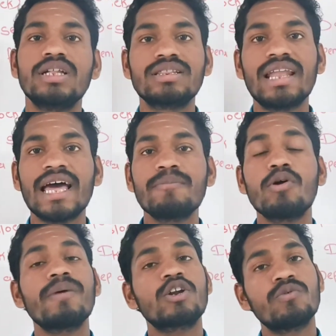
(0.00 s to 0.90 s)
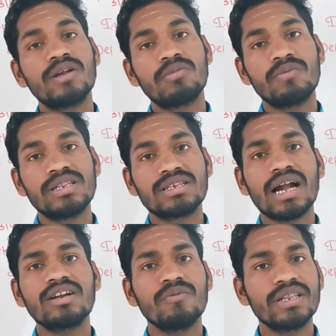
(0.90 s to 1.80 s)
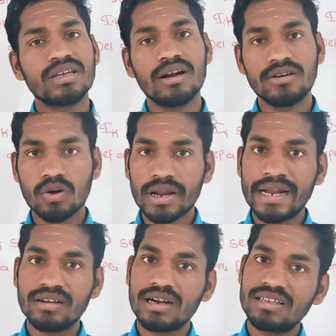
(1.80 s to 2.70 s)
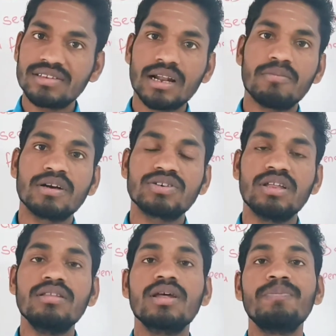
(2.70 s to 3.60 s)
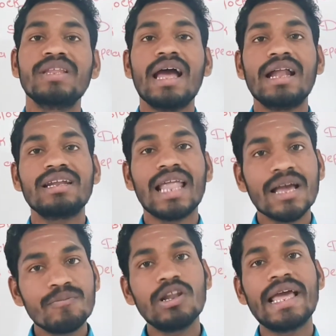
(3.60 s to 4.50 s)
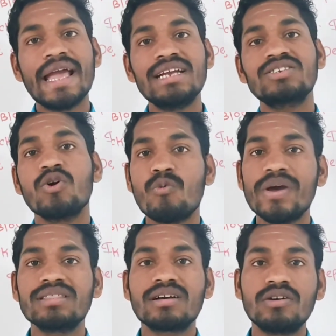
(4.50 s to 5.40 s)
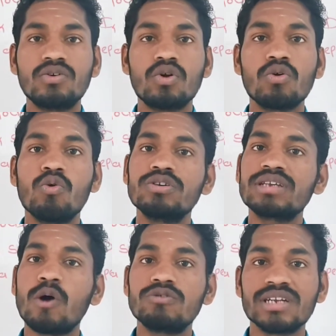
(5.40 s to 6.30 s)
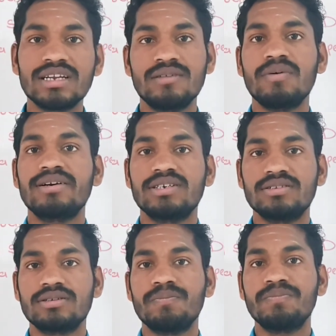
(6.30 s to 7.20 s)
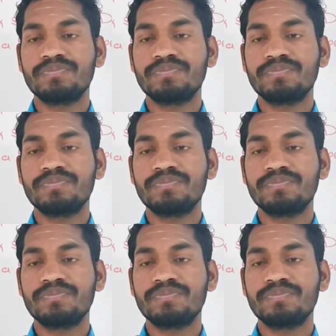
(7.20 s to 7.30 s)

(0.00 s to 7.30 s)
the life of auto variable will start when the control entered inside a functions, and life will ends when control goes outside the functions.